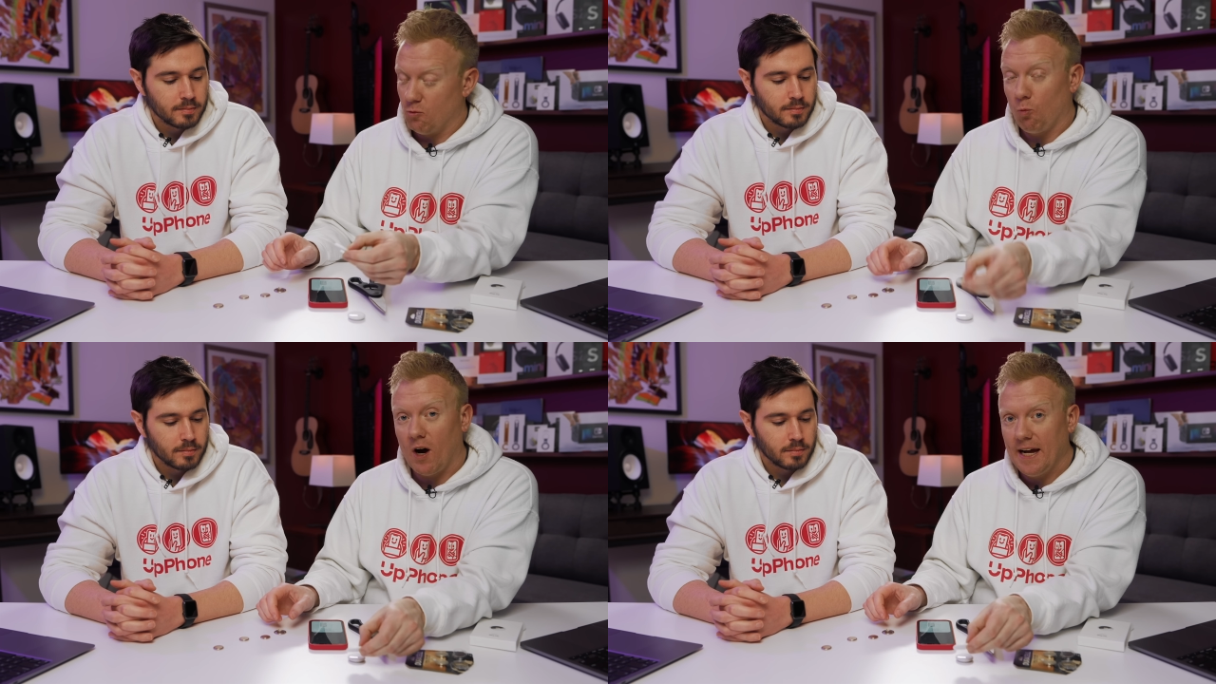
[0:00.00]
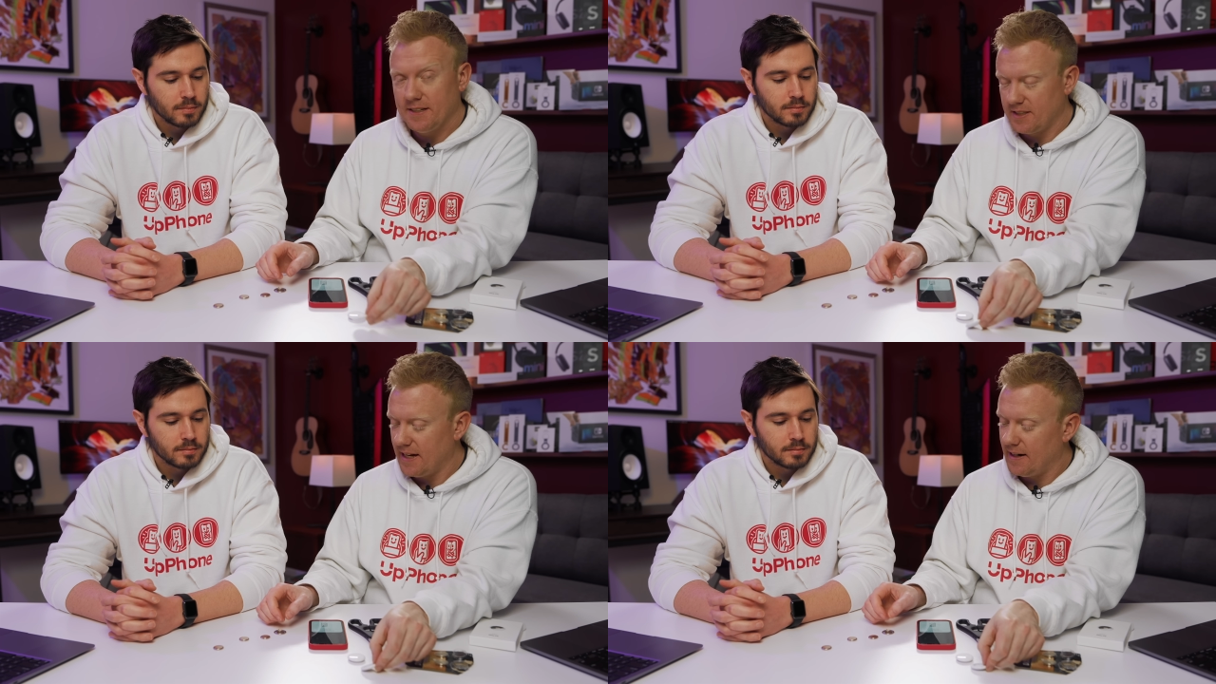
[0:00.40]
Speaker 1: And why
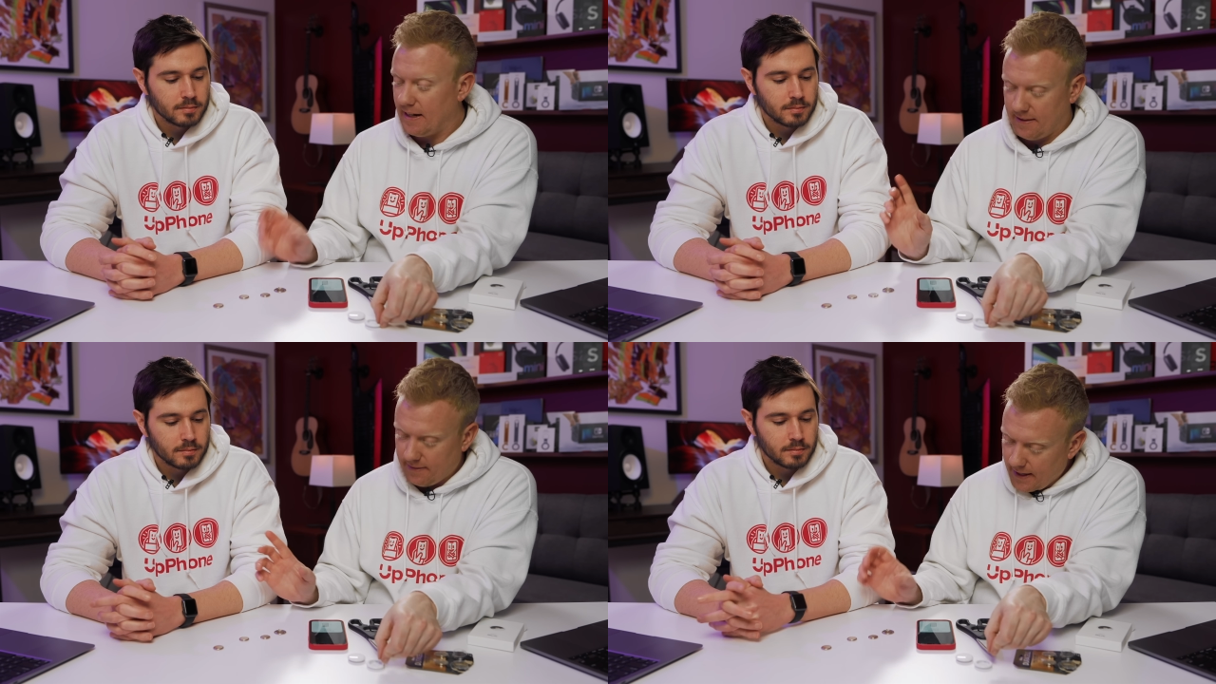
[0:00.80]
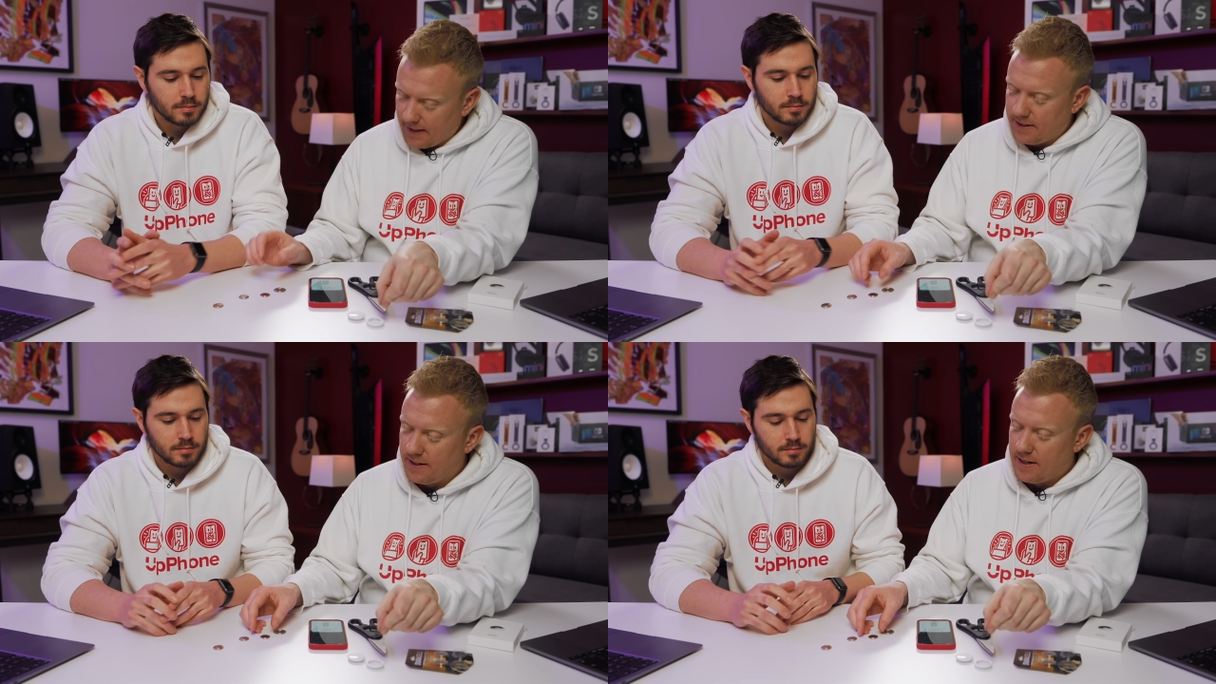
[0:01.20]
is that? I
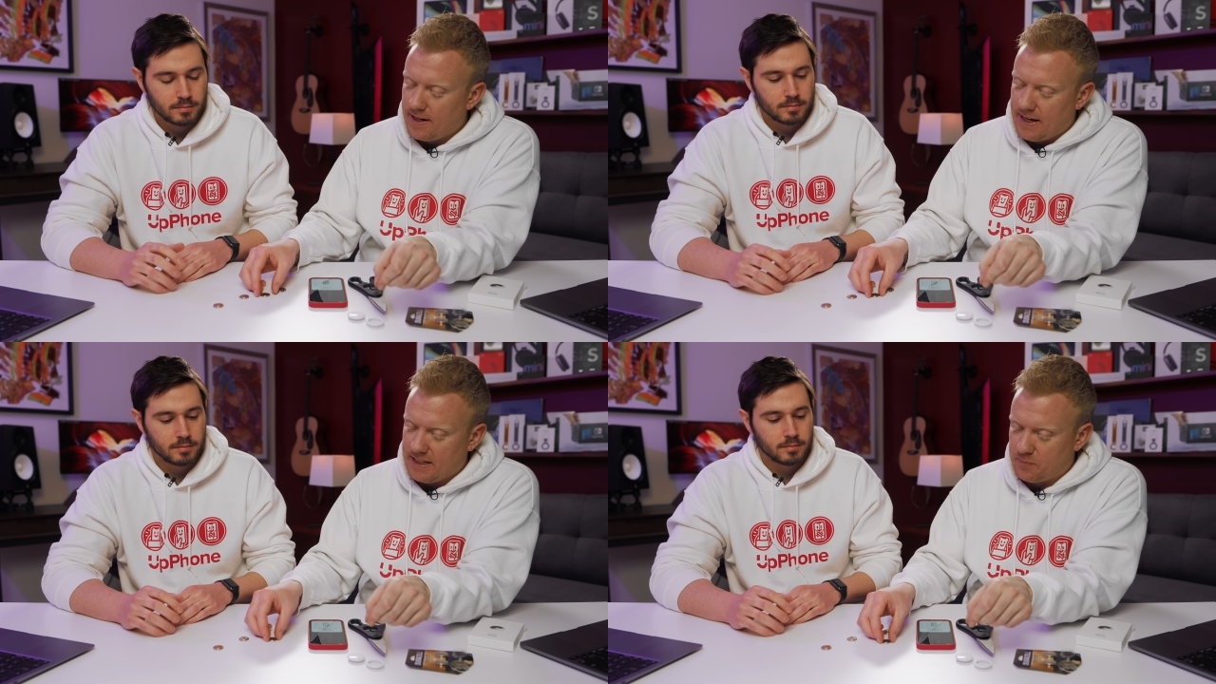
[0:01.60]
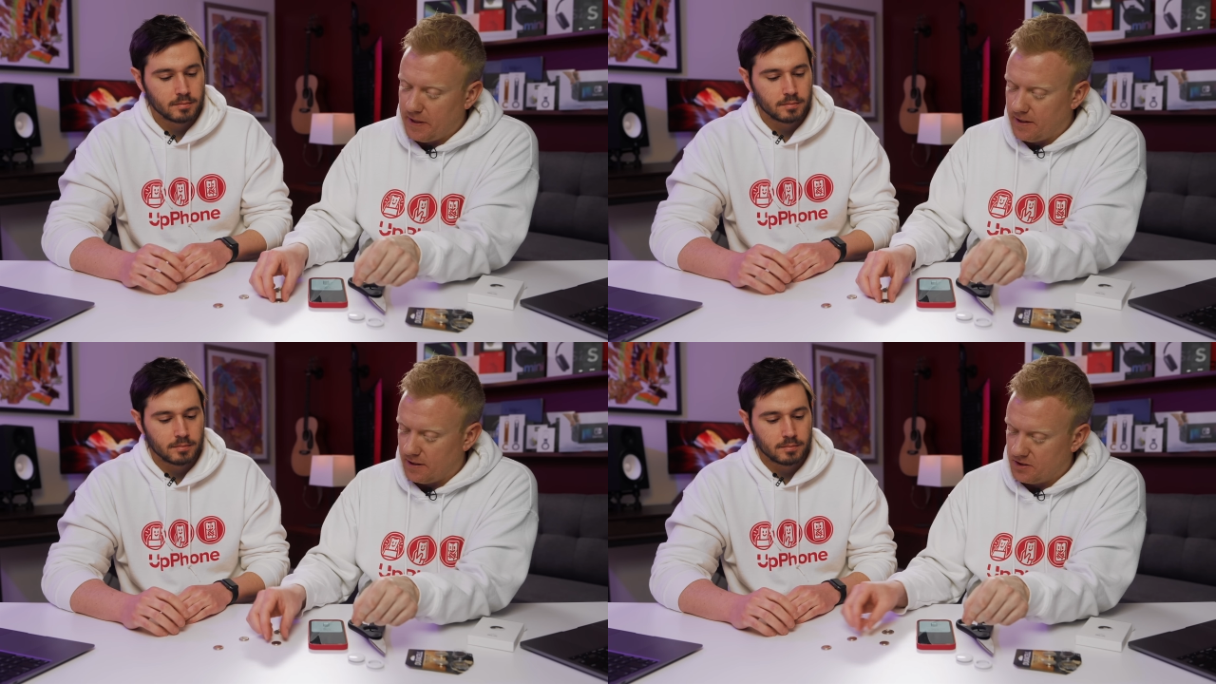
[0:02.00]
think it's
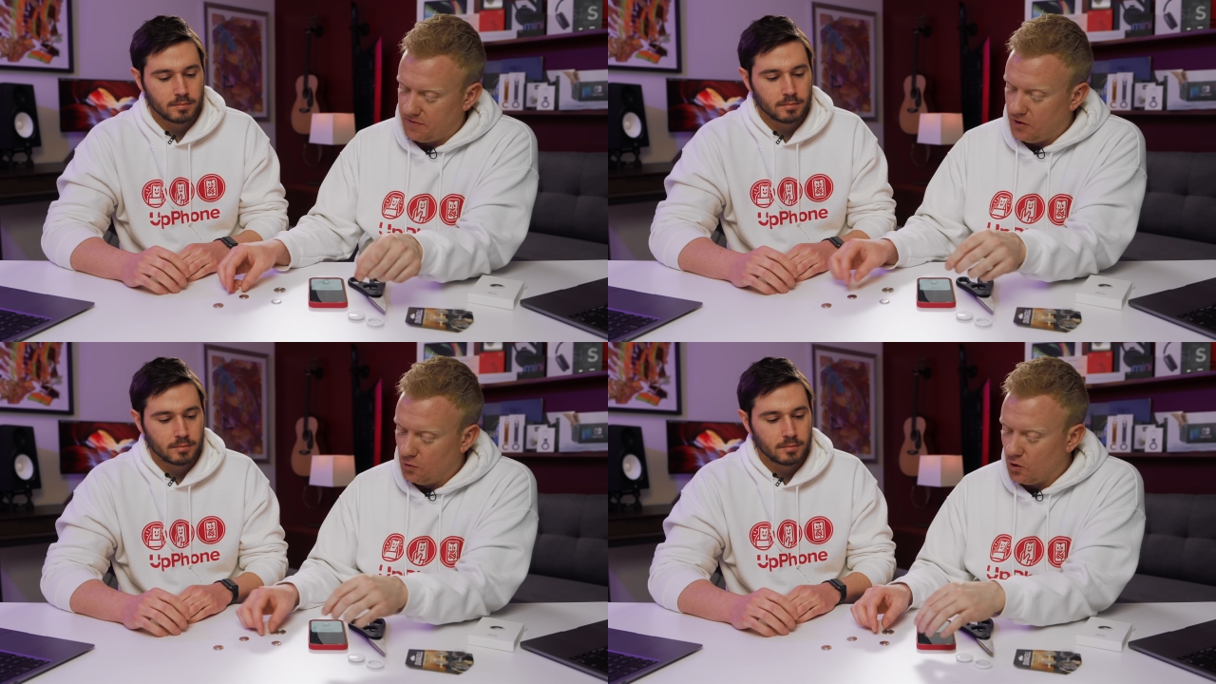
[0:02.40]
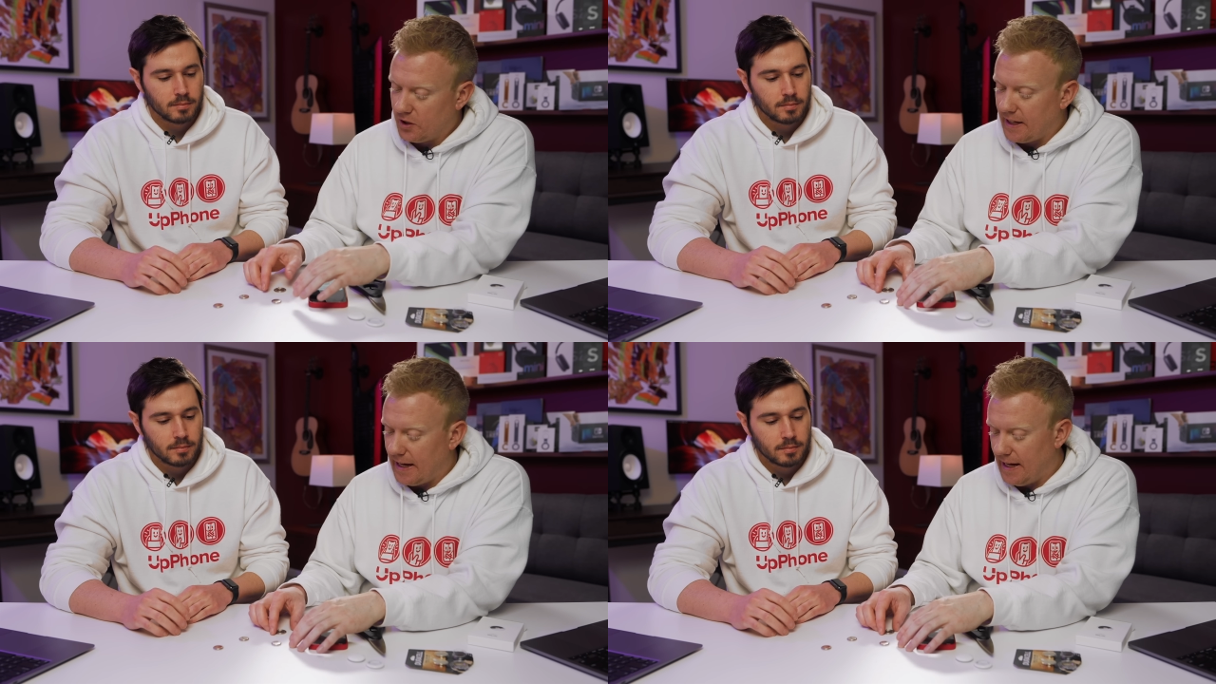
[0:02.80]
because if you
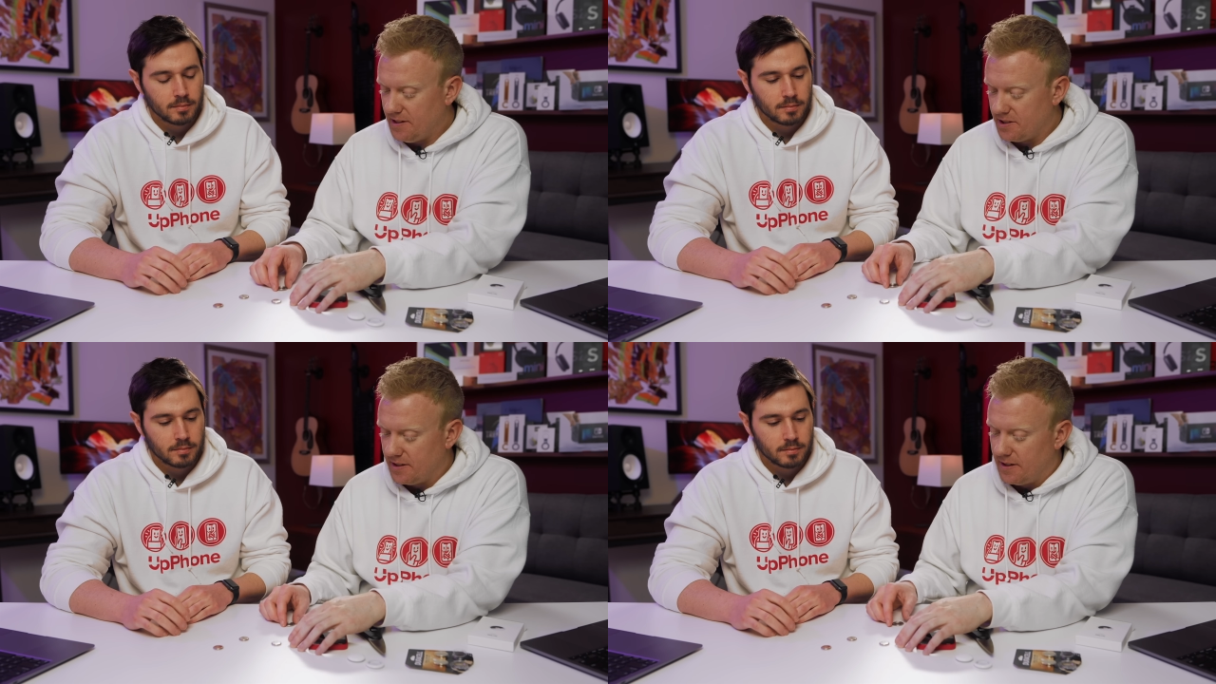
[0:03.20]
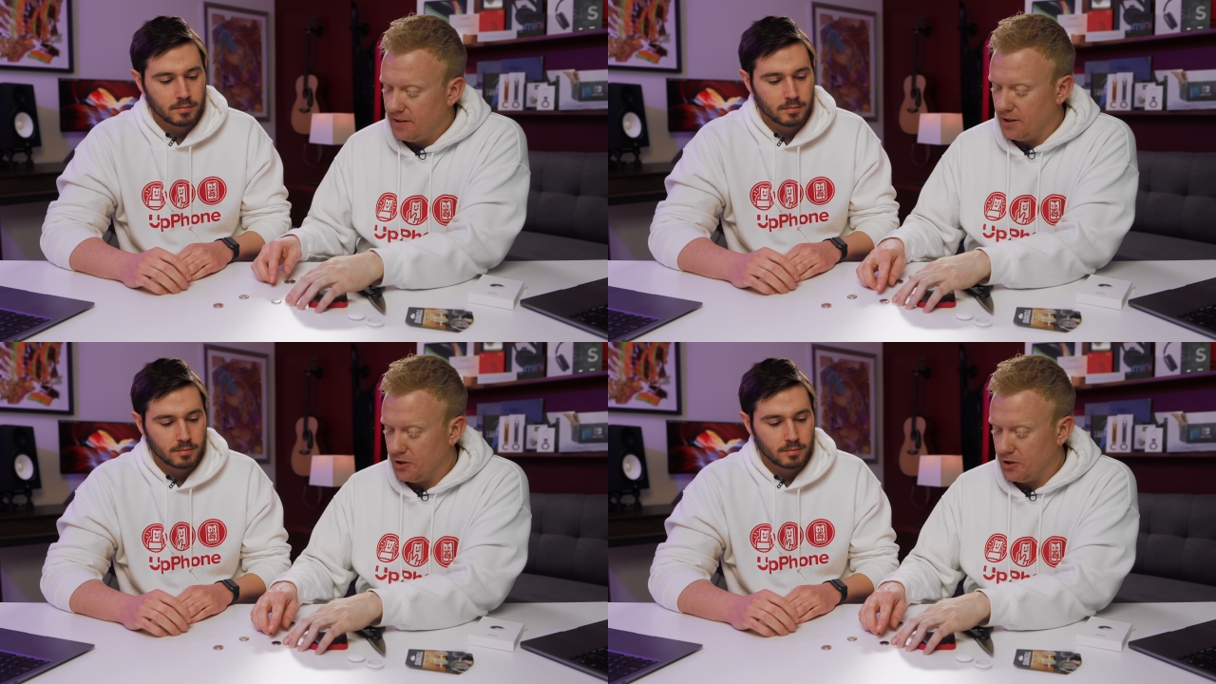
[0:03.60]
look at the